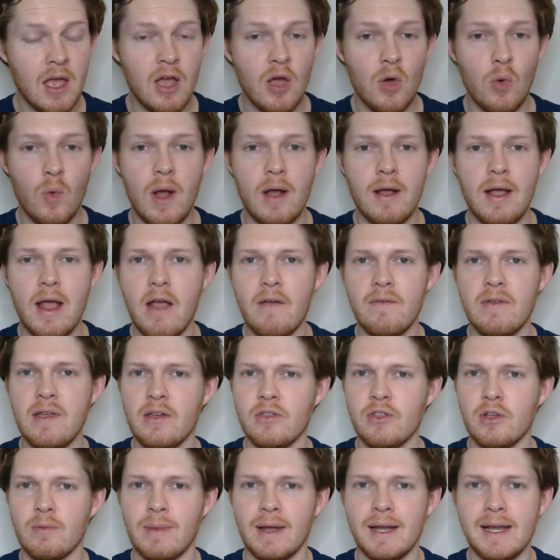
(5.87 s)
where every
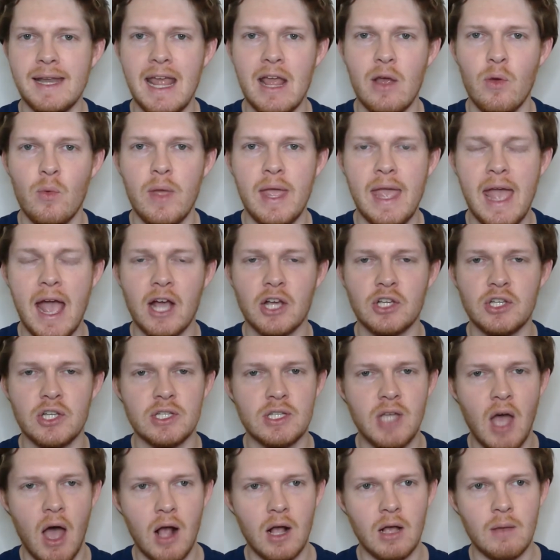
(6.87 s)
other Monday we actually
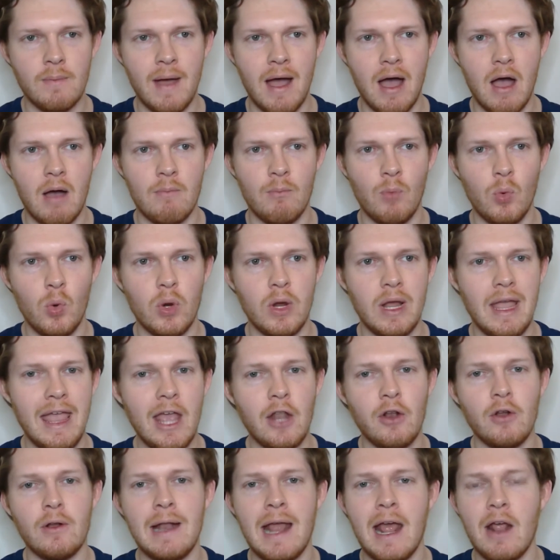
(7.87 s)
talk about more
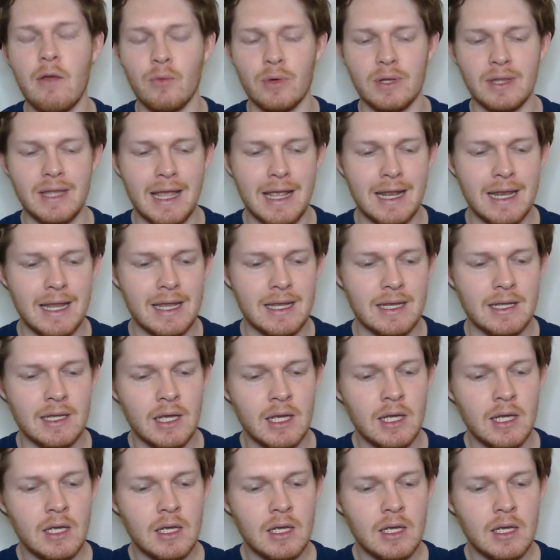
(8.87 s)
internet-related